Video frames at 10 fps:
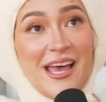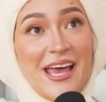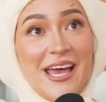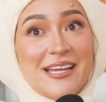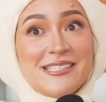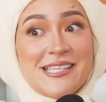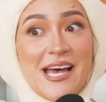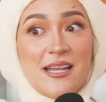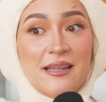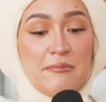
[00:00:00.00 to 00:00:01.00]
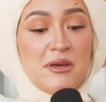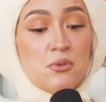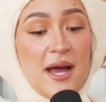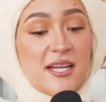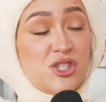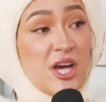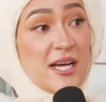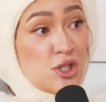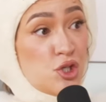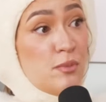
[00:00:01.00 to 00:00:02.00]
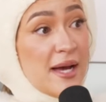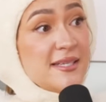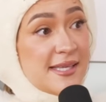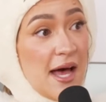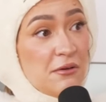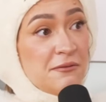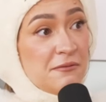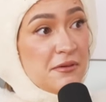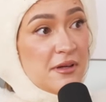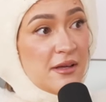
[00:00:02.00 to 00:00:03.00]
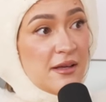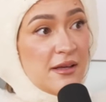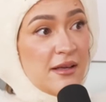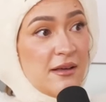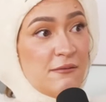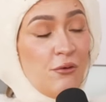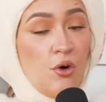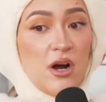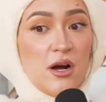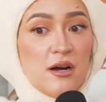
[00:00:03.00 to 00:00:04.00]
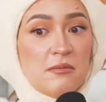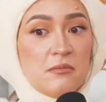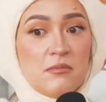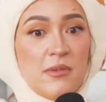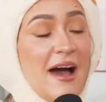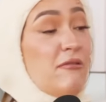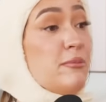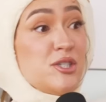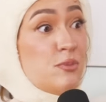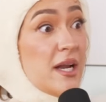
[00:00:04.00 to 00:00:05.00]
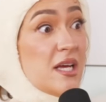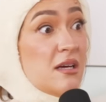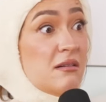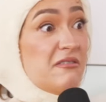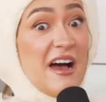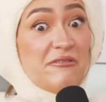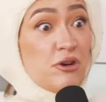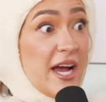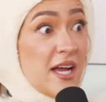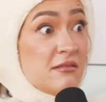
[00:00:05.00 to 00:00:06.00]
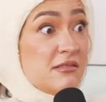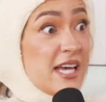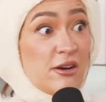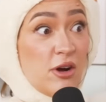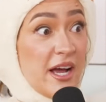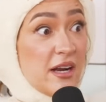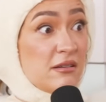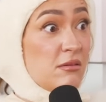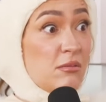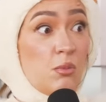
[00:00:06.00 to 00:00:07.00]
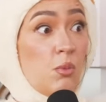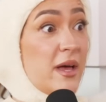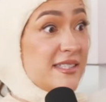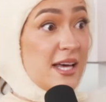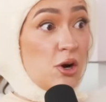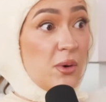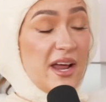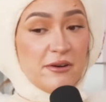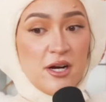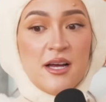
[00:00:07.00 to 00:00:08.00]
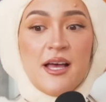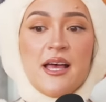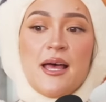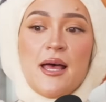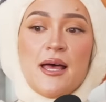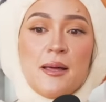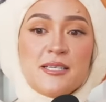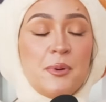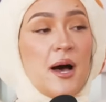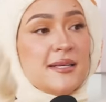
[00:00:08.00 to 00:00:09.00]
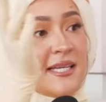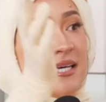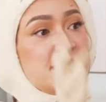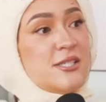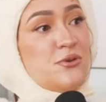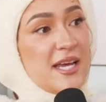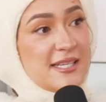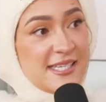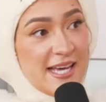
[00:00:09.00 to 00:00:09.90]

and said, let me write a check to myself for however much money, five grand, ten grand, et cetera, whatever. Deposit it into an A T